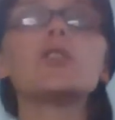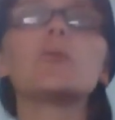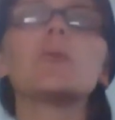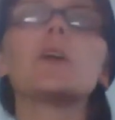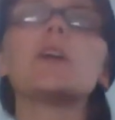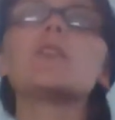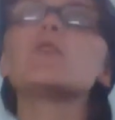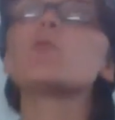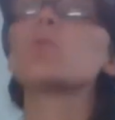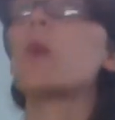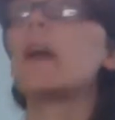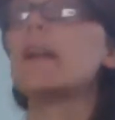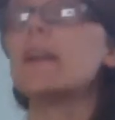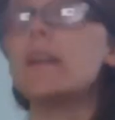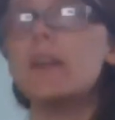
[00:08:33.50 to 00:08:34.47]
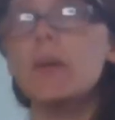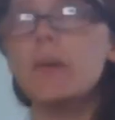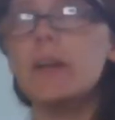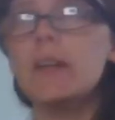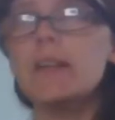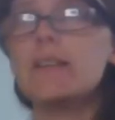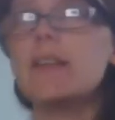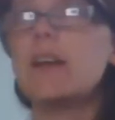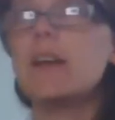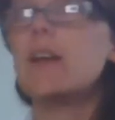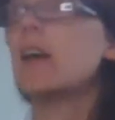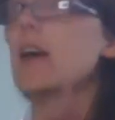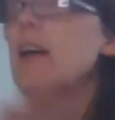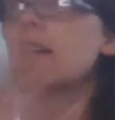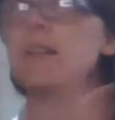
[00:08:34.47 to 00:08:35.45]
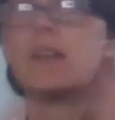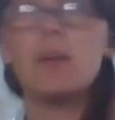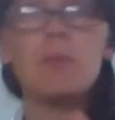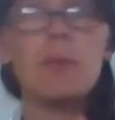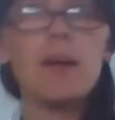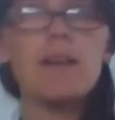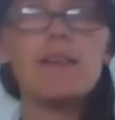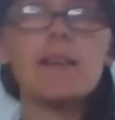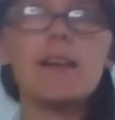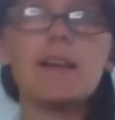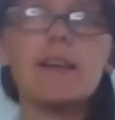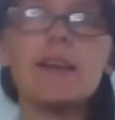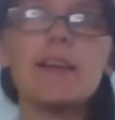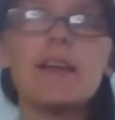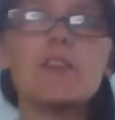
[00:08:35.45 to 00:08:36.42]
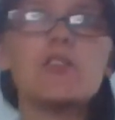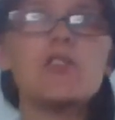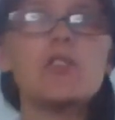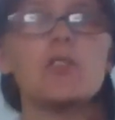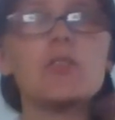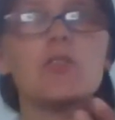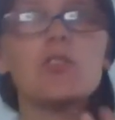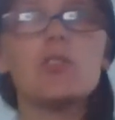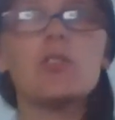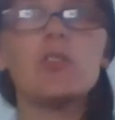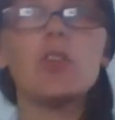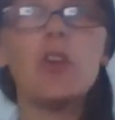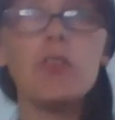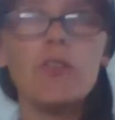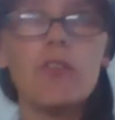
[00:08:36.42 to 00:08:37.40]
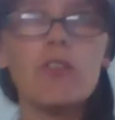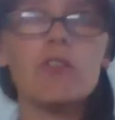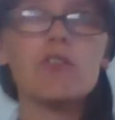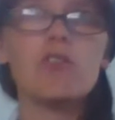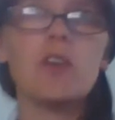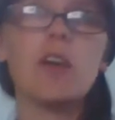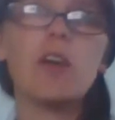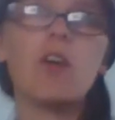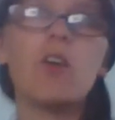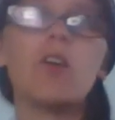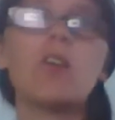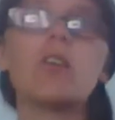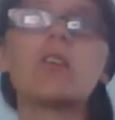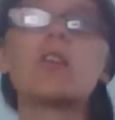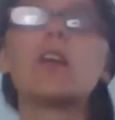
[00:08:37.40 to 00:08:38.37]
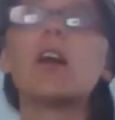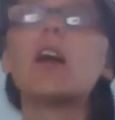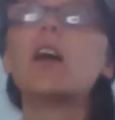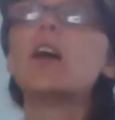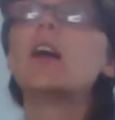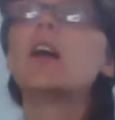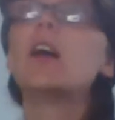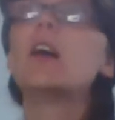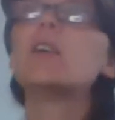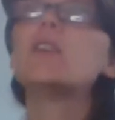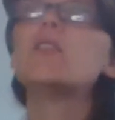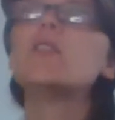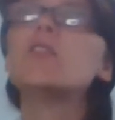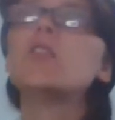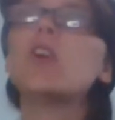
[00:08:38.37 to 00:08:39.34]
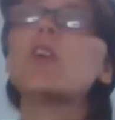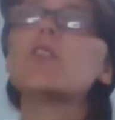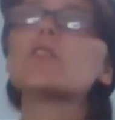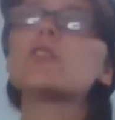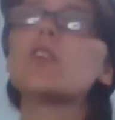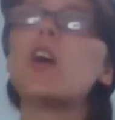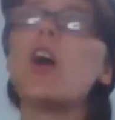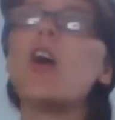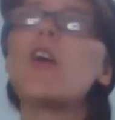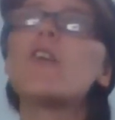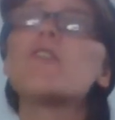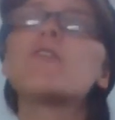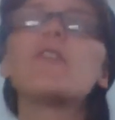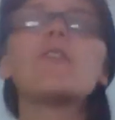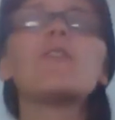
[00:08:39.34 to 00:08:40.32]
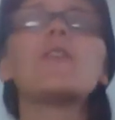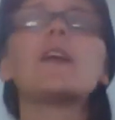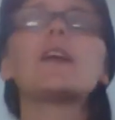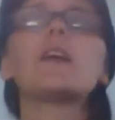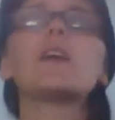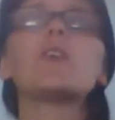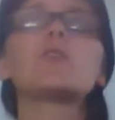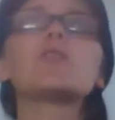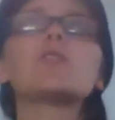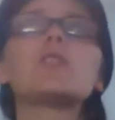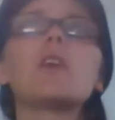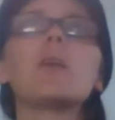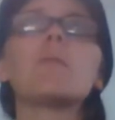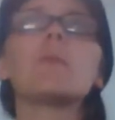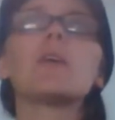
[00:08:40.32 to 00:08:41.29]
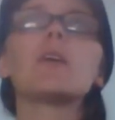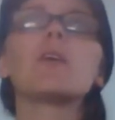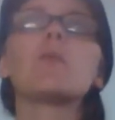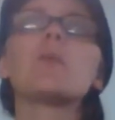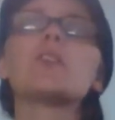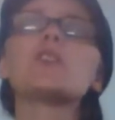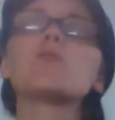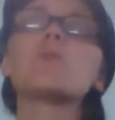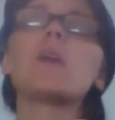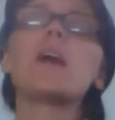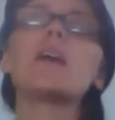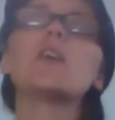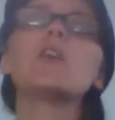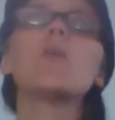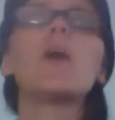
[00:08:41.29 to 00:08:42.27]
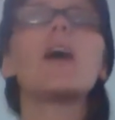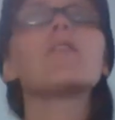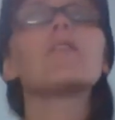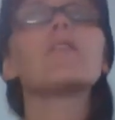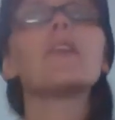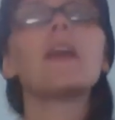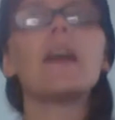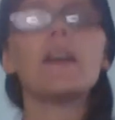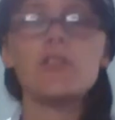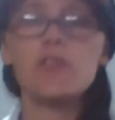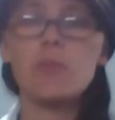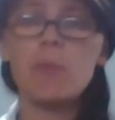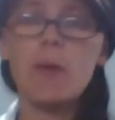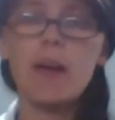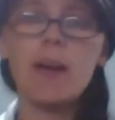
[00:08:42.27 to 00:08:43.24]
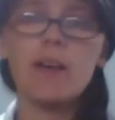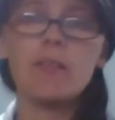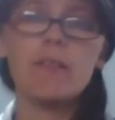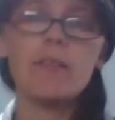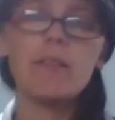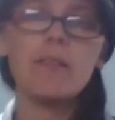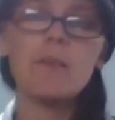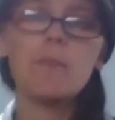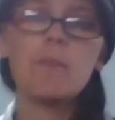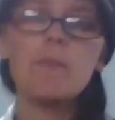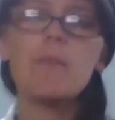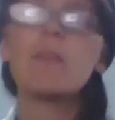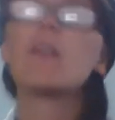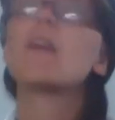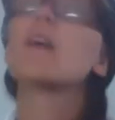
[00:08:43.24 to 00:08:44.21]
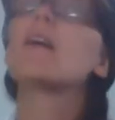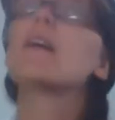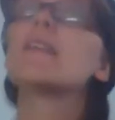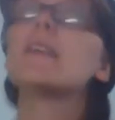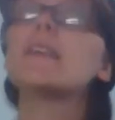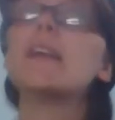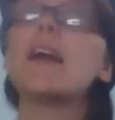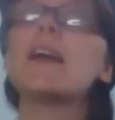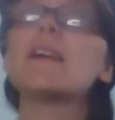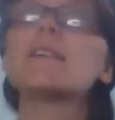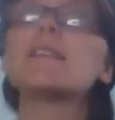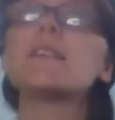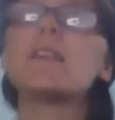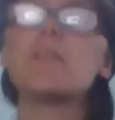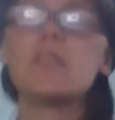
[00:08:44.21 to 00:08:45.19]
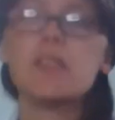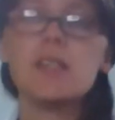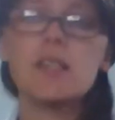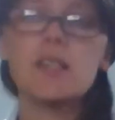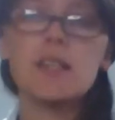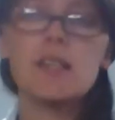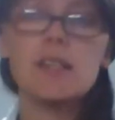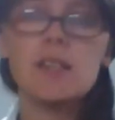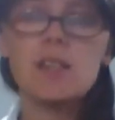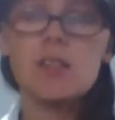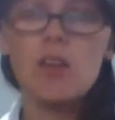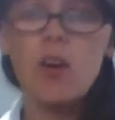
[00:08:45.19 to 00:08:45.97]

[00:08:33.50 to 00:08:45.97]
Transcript: you eat, when you eat, and basically gets you to concentrate on not overfilling your stomach, which is where you have the extra pounds. The negatives to this is